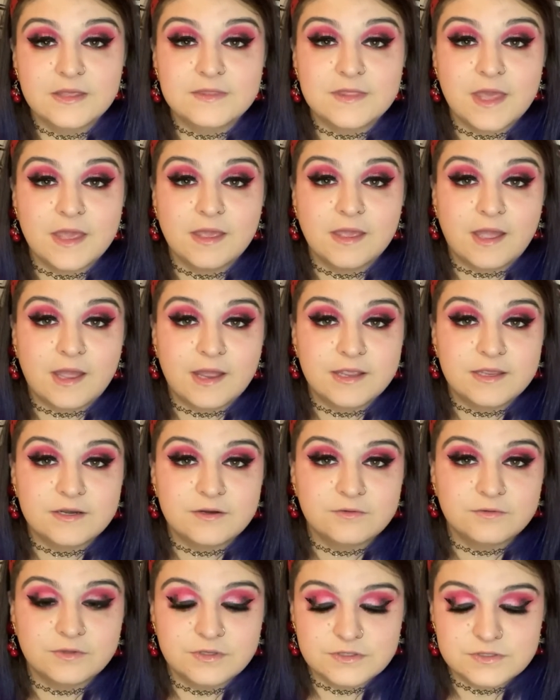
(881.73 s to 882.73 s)
that I can
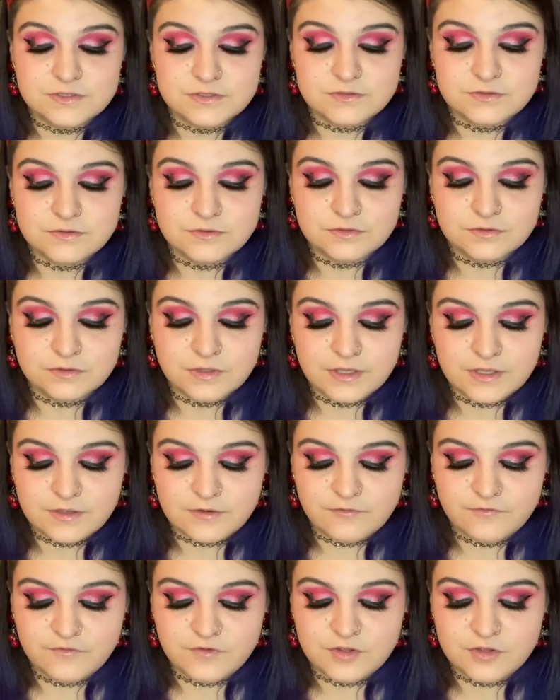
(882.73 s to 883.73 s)
only do
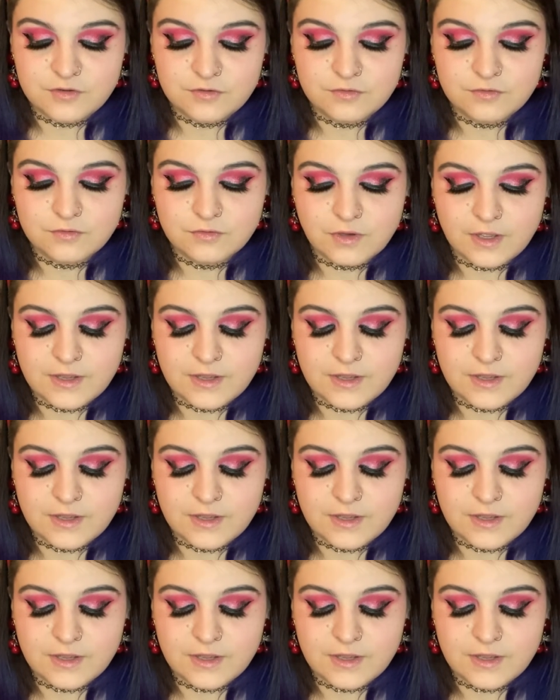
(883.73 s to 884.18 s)
like a few.